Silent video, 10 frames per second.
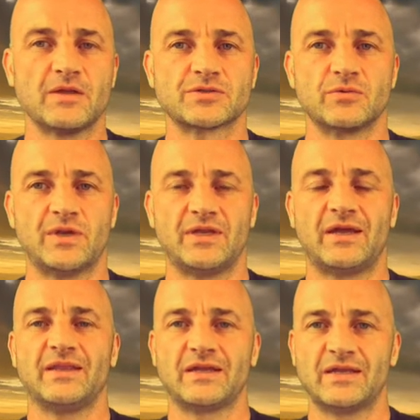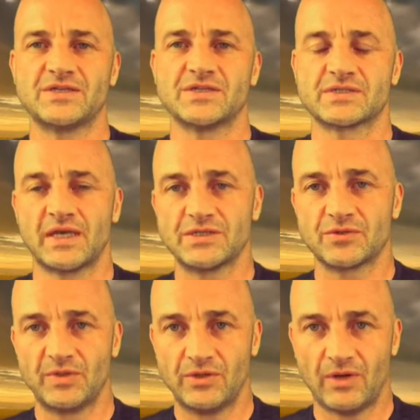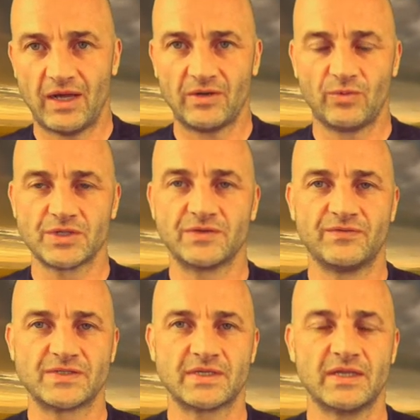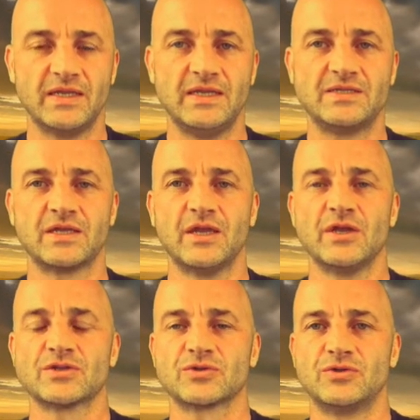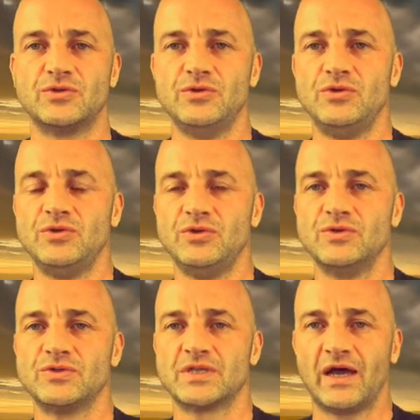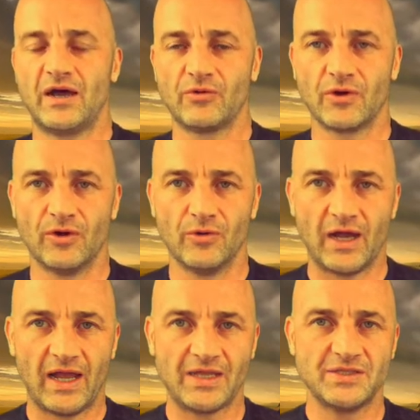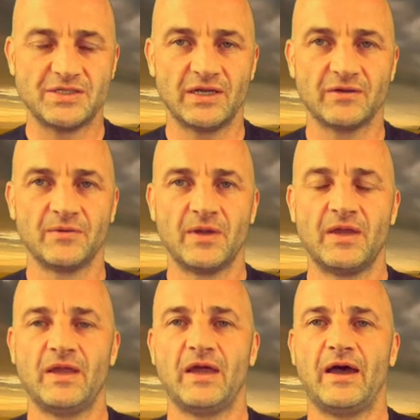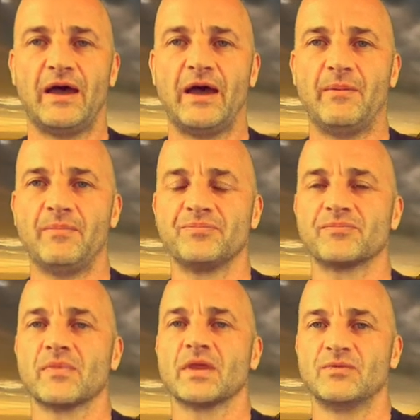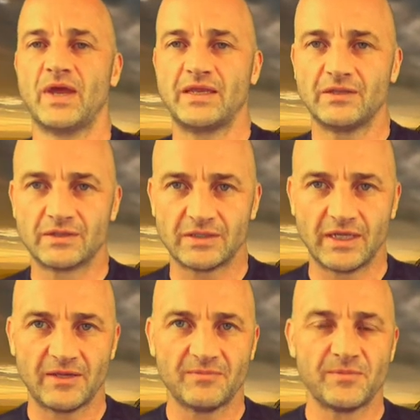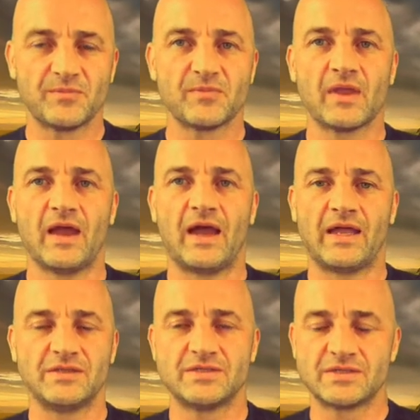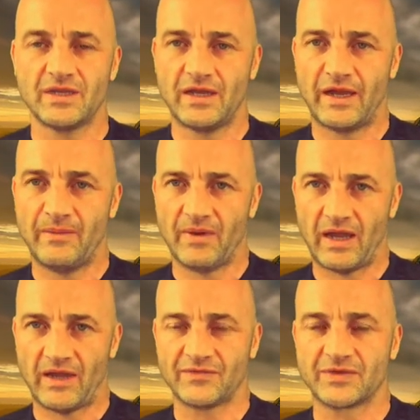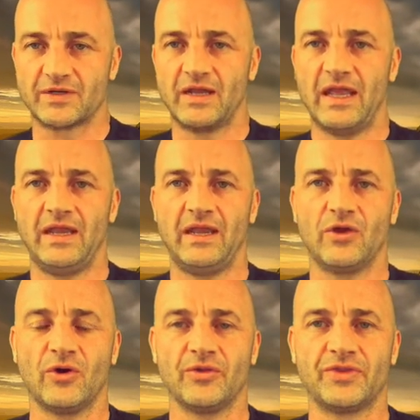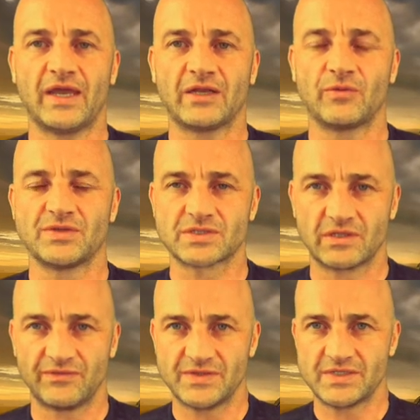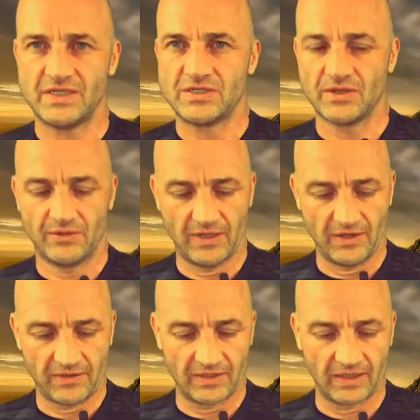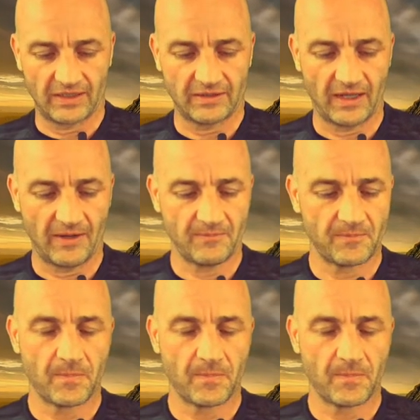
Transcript: So when you're at the collection sites, there'll be no hand washing facilities, so do use the alcohol hand gel regularly, and after any contact with surfaces or anything like that.